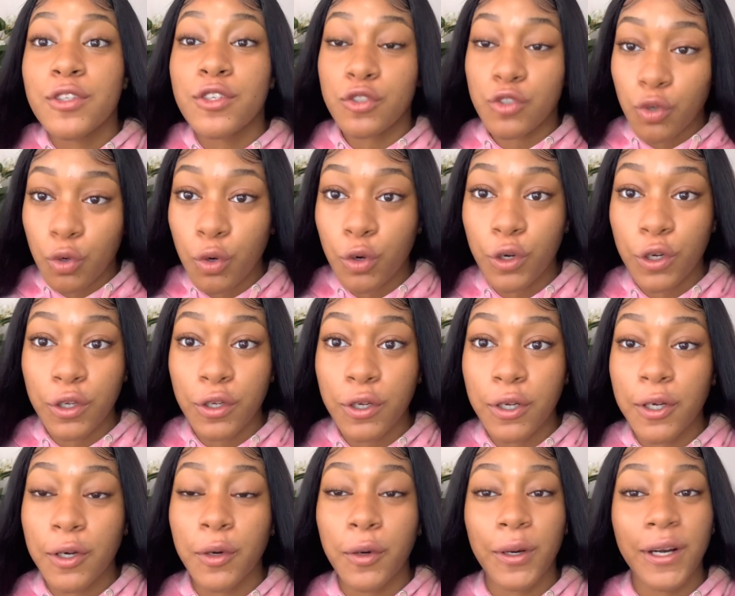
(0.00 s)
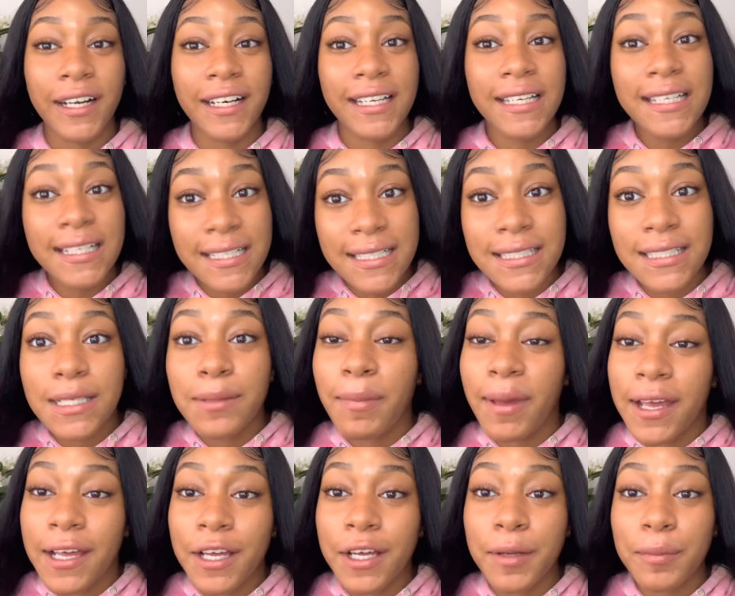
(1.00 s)
tutorial or an easy
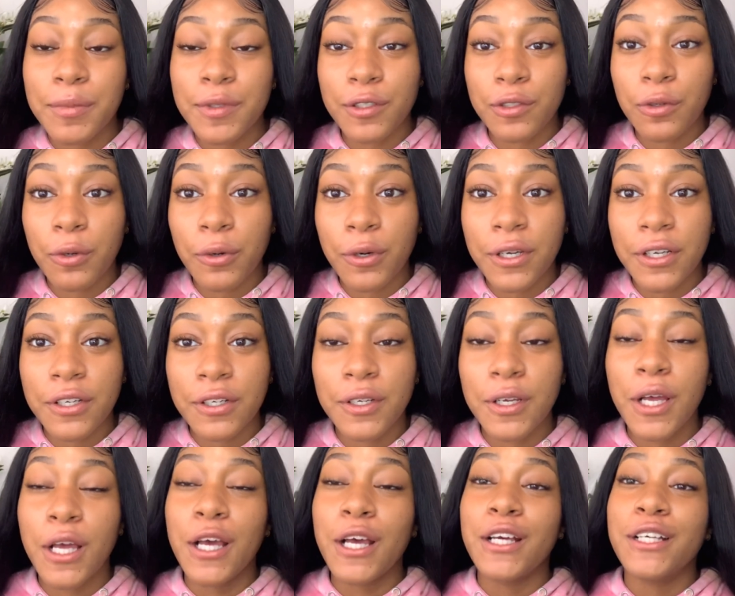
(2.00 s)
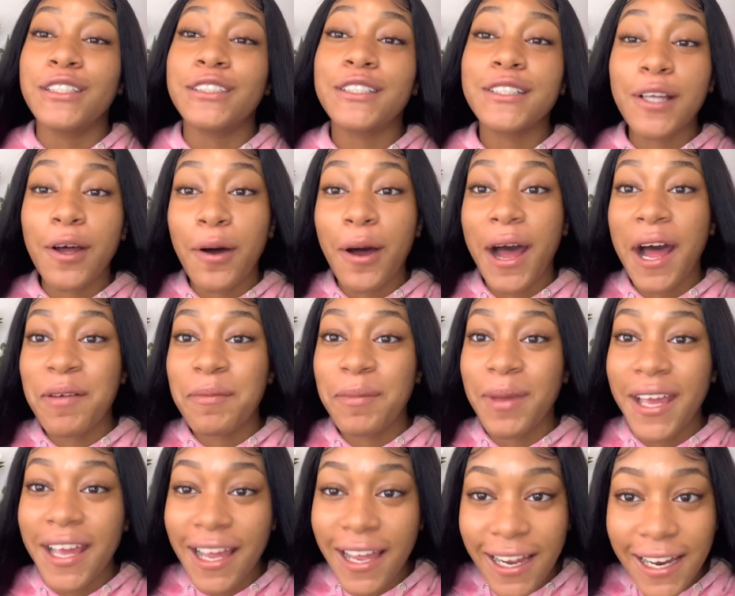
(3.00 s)
makeup tutorial, so I'm
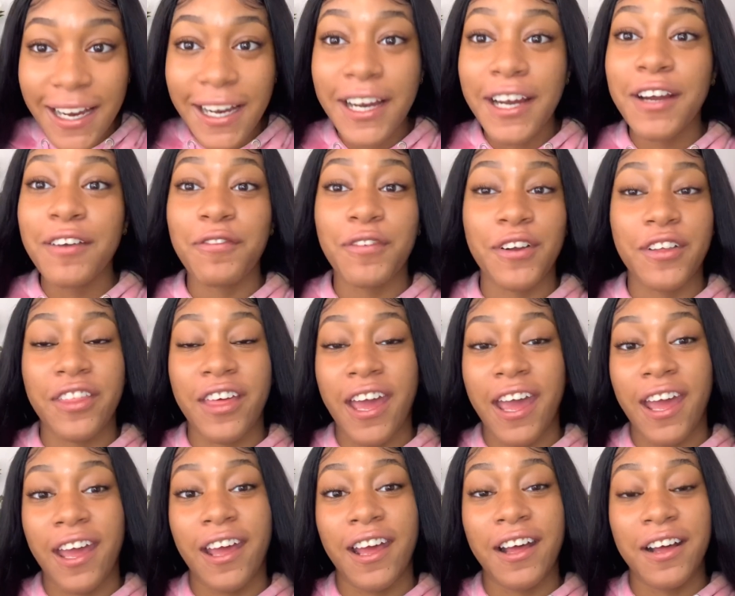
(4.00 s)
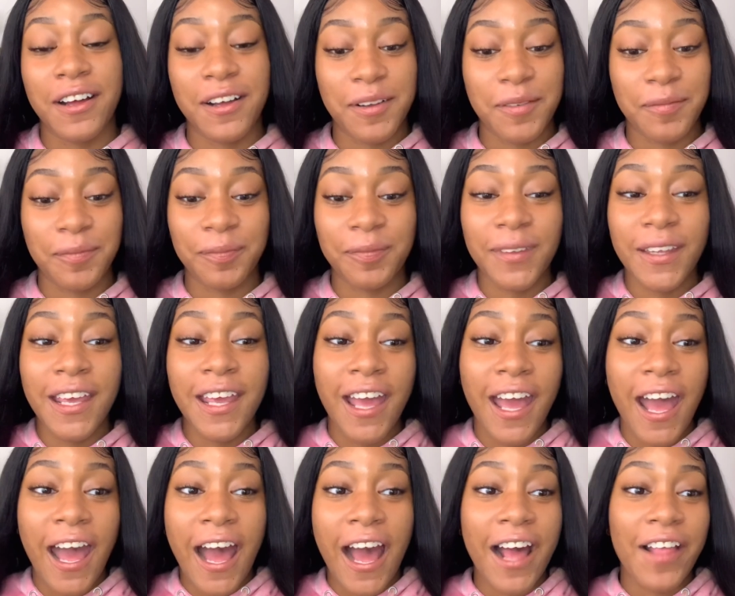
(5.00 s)
here for that.
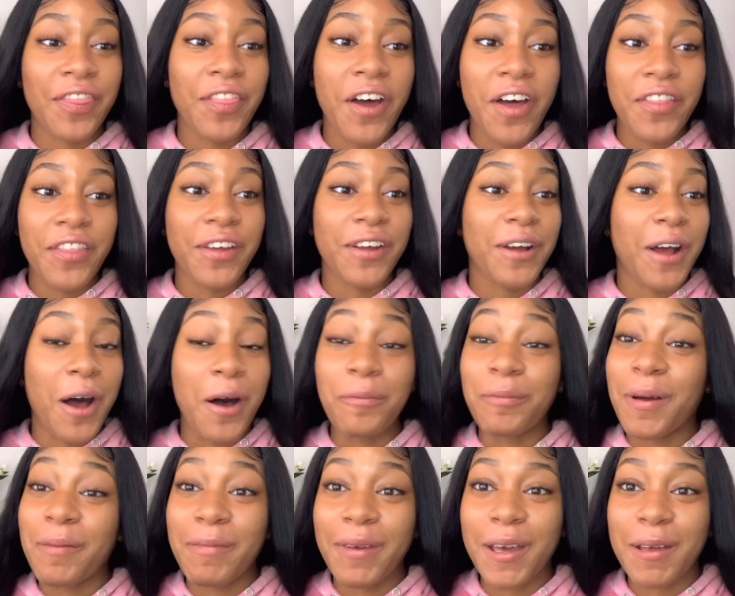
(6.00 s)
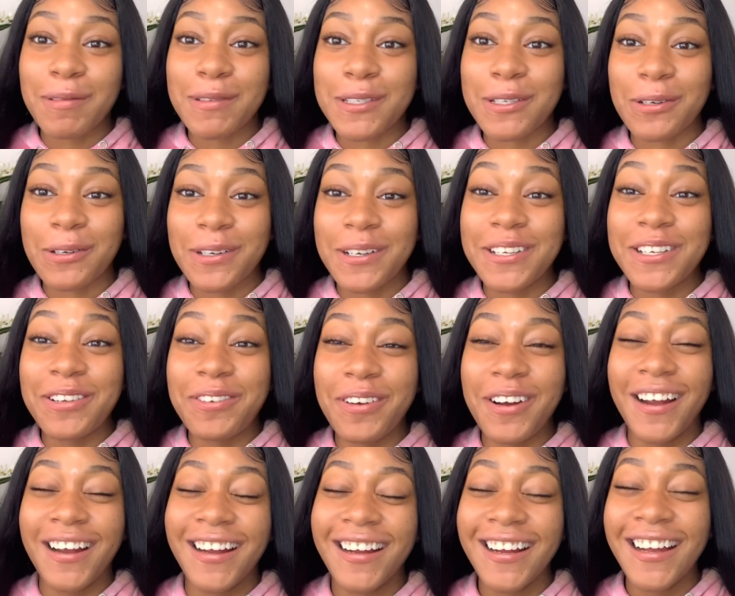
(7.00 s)
I thought that all my makeup tutorials were
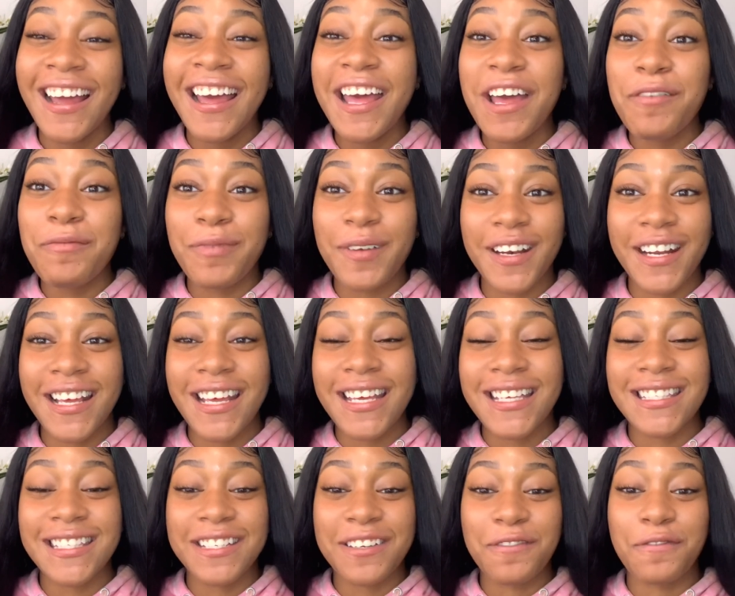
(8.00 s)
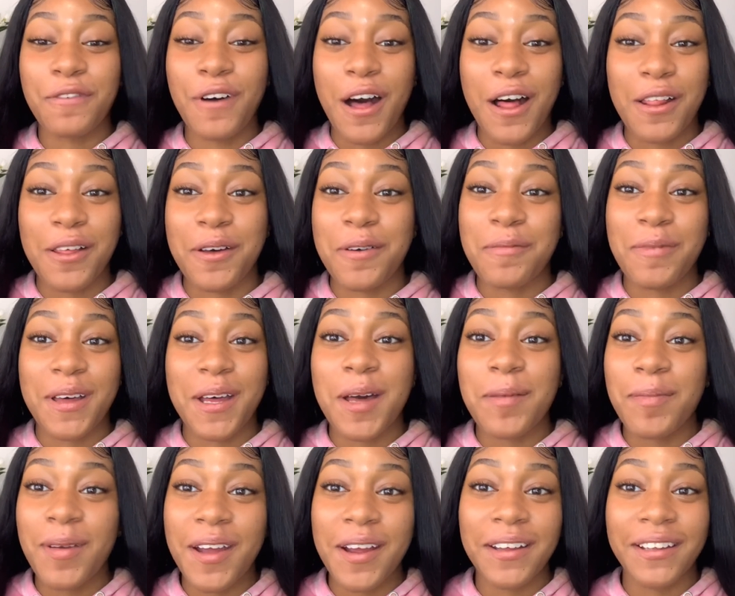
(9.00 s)
pretty easy to follow, but
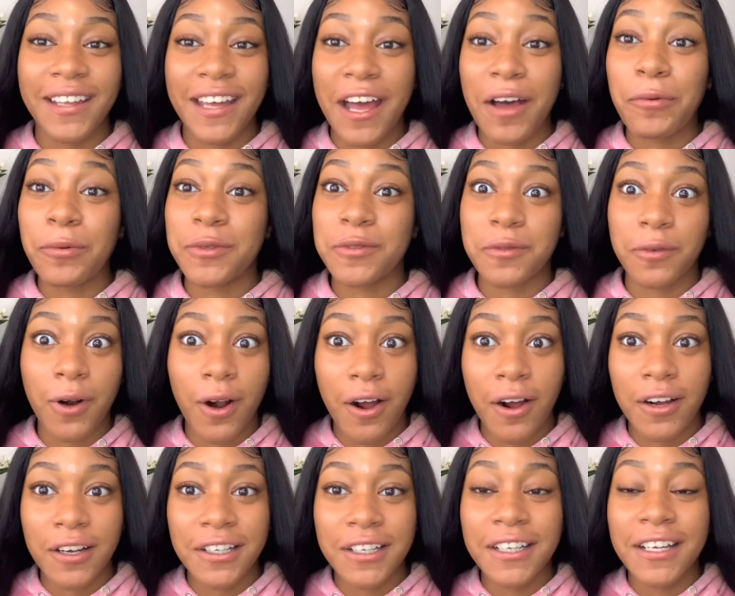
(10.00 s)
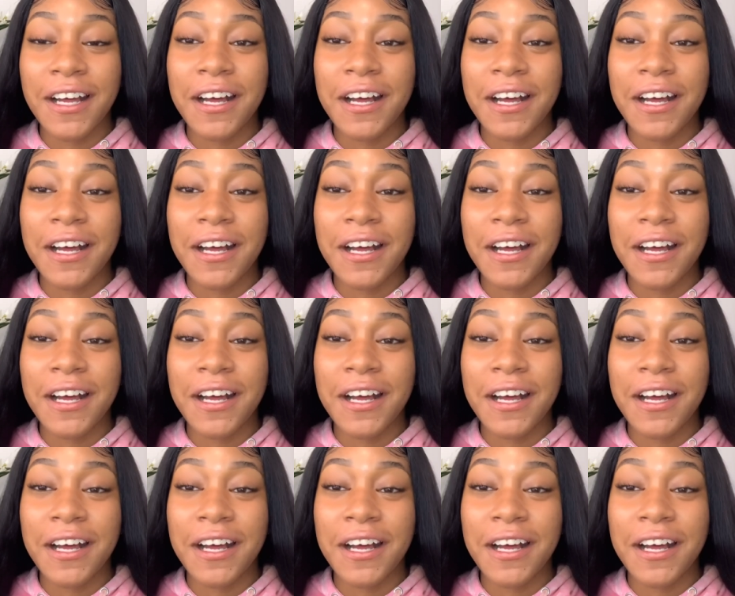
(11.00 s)
apparently I was wrong.